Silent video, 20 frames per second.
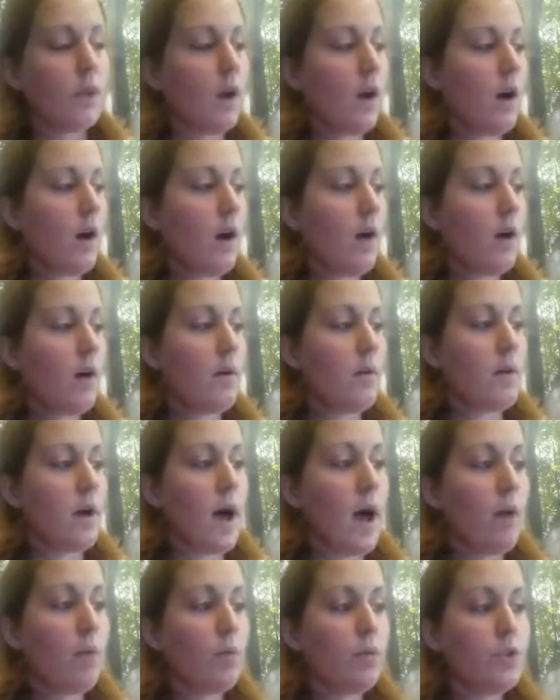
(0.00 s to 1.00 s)

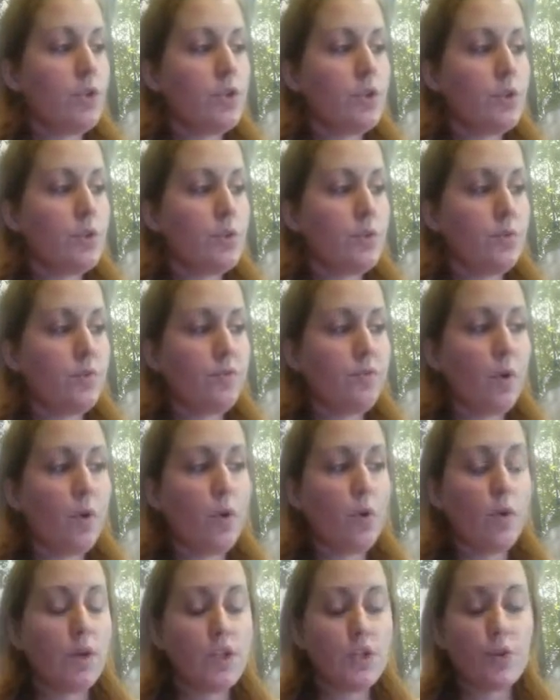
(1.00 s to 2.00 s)
I want you to
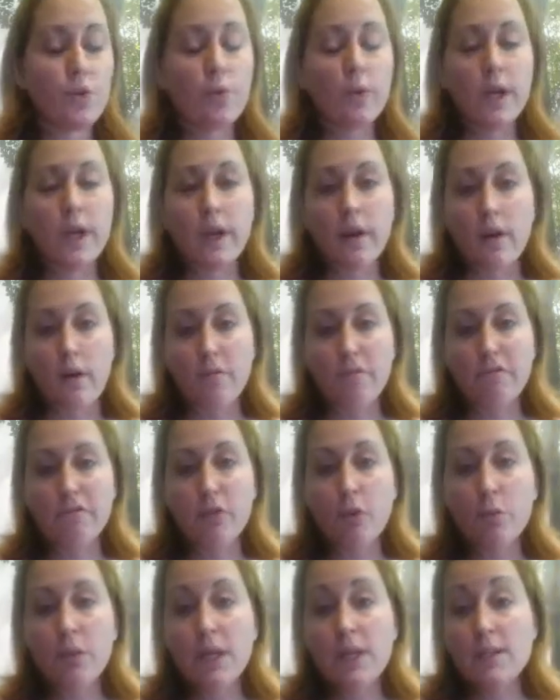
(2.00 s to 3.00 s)
follow what you really love.
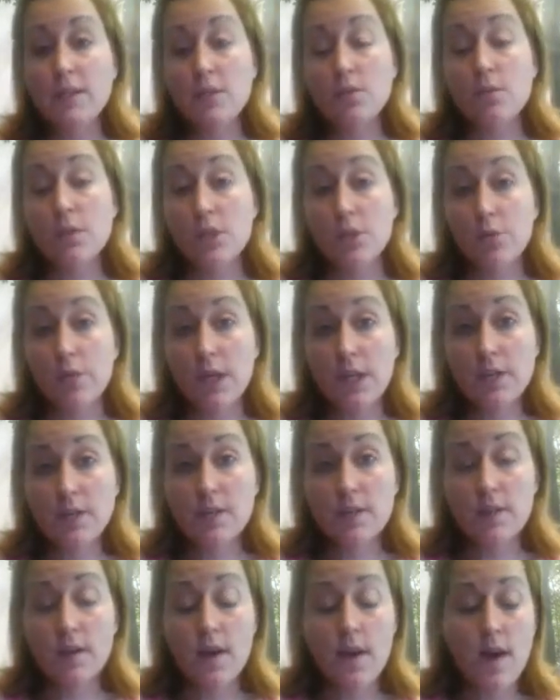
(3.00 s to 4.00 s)
For me, it's
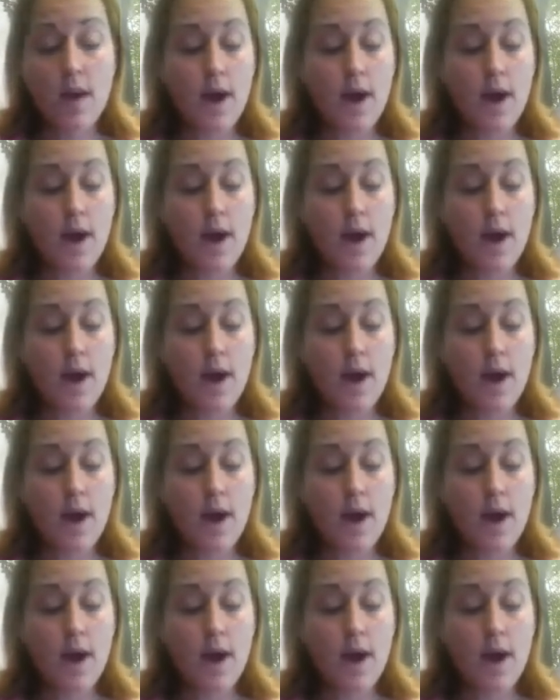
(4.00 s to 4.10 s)
retreats.